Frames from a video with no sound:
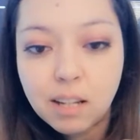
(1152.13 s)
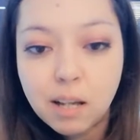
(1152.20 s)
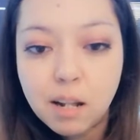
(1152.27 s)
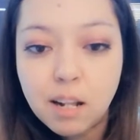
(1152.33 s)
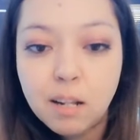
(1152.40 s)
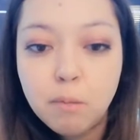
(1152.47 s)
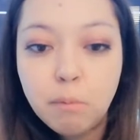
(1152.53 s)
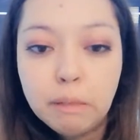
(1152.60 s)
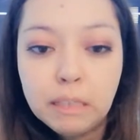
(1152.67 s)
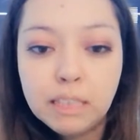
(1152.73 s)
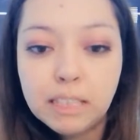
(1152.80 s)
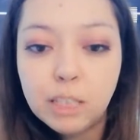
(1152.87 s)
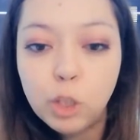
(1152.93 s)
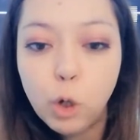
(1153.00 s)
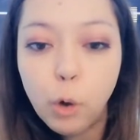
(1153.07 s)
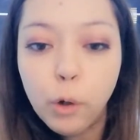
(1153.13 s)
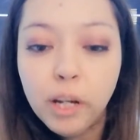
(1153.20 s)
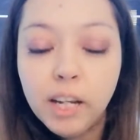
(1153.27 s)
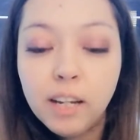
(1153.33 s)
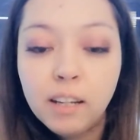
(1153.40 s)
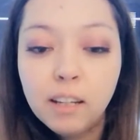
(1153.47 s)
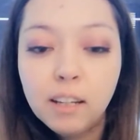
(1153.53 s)
a little bit
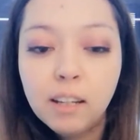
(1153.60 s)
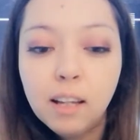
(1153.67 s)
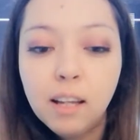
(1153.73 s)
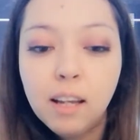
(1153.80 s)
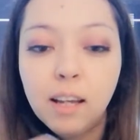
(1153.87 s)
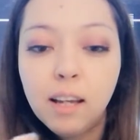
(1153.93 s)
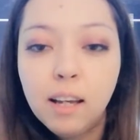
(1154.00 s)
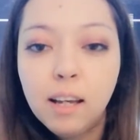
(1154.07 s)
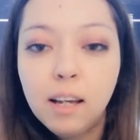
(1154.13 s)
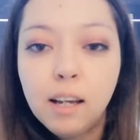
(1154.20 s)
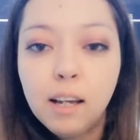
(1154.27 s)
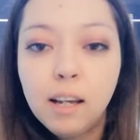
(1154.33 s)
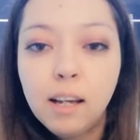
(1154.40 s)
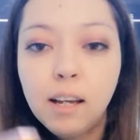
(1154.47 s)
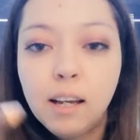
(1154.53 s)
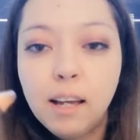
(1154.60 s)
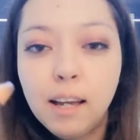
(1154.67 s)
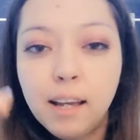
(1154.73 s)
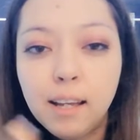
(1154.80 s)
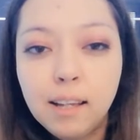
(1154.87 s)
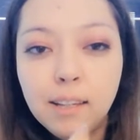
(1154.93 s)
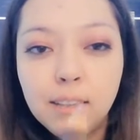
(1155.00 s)
annoying,
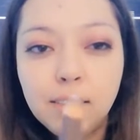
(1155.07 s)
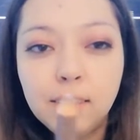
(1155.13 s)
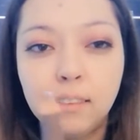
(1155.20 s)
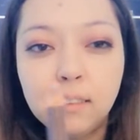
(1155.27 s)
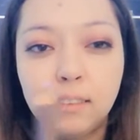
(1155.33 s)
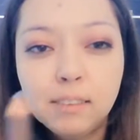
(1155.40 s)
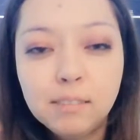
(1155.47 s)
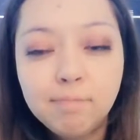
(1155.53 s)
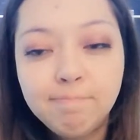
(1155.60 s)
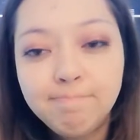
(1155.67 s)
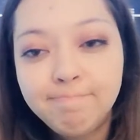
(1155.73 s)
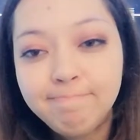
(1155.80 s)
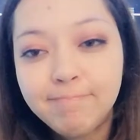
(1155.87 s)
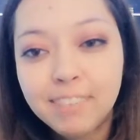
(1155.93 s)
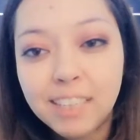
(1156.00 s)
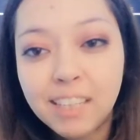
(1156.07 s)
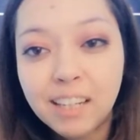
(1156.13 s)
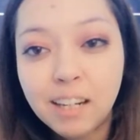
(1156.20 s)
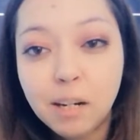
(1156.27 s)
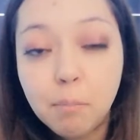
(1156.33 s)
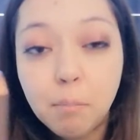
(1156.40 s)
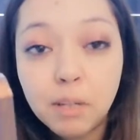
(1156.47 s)
and
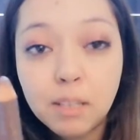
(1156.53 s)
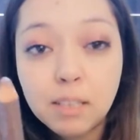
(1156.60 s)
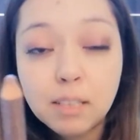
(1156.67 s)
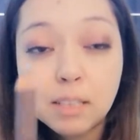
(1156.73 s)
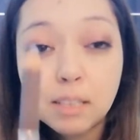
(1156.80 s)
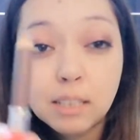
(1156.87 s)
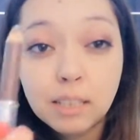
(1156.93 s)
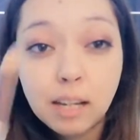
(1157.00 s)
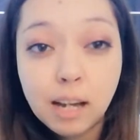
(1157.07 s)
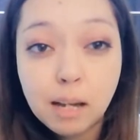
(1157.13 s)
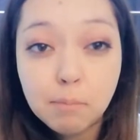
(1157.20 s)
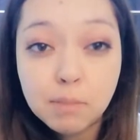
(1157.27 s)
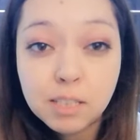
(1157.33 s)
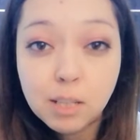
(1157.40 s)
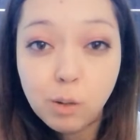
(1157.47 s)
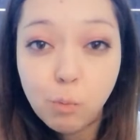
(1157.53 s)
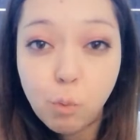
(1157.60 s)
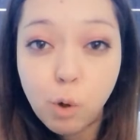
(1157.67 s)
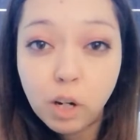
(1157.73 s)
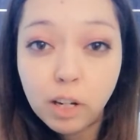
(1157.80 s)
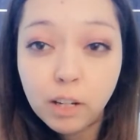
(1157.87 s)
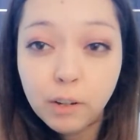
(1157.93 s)
but I'm still
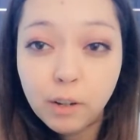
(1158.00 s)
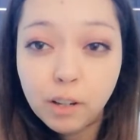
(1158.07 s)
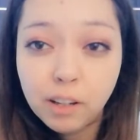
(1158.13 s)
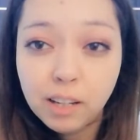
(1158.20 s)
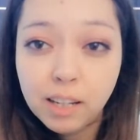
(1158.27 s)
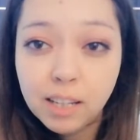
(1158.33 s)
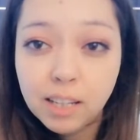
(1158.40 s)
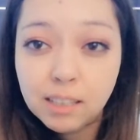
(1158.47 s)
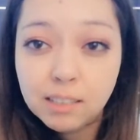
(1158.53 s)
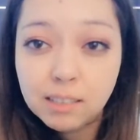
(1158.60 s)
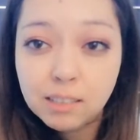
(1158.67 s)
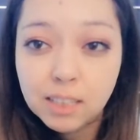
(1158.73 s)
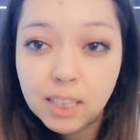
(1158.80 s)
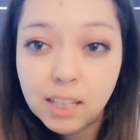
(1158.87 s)
working on it.